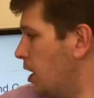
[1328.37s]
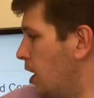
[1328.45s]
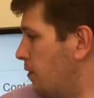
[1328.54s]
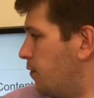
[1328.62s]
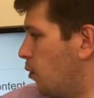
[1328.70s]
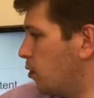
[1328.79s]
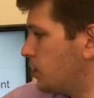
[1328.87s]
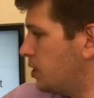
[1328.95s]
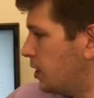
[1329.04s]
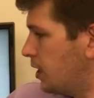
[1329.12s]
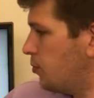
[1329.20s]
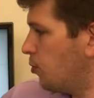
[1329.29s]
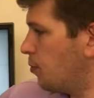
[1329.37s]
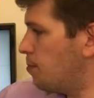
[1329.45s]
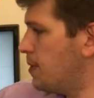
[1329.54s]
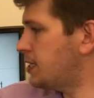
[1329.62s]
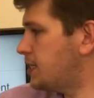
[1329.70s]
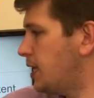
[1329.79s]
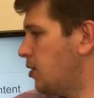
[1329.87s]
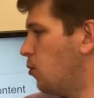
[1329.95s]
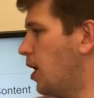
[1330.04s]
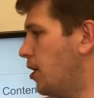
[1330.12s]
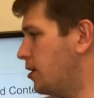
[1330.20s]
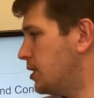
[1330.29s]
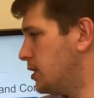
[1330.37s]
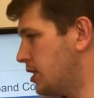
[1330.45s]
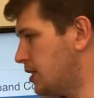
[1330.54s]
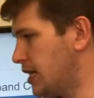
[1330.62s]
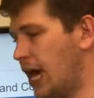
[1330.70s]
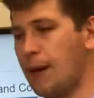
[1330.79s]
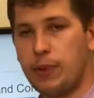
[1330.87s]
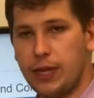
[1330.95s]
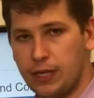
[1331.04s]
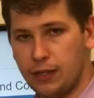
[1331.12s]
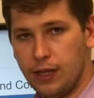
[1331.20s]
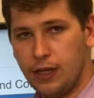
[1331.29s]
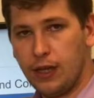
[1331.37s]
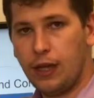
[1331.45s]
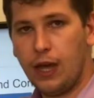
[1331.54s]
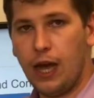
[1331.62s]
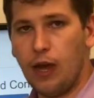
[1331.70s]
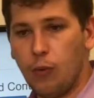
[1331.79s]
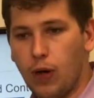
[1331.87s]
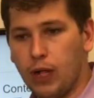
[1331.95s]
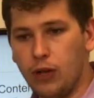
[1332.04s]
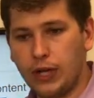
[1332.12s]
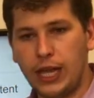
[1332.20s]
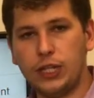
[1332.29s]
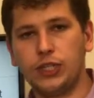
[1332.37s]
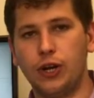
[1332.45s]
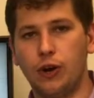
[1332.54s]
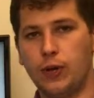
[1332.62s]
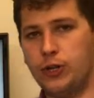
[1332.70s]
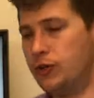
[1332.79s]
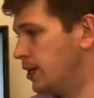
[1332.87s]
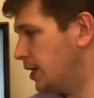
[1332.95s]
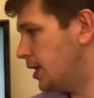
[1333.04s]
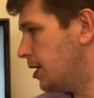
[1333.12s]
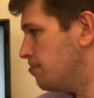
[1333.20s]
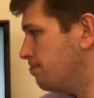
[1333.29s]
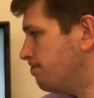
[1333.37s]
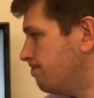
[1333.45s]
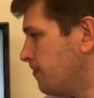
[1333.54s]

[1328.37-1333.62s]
Unfortunately, we're missing where is this happening? What location are we doing it in?